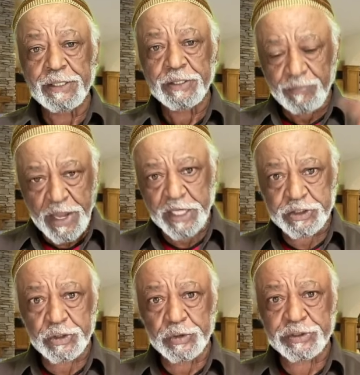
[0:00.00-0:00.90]
to make
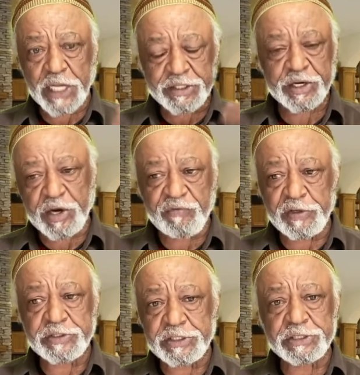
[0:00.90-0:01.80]
sure that the
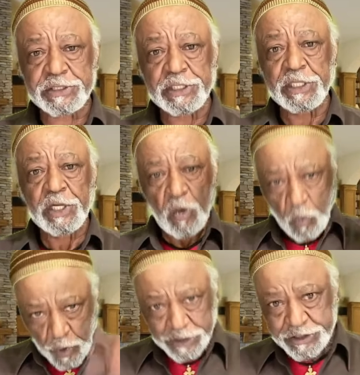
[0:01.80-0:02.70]
refugees
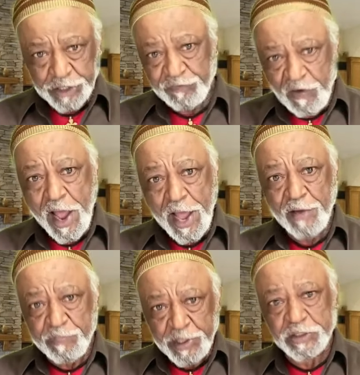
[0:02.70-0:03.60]
will
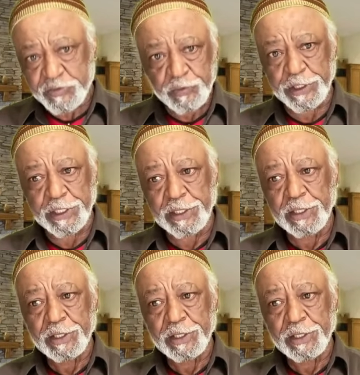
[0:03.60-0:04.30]
survive peacefully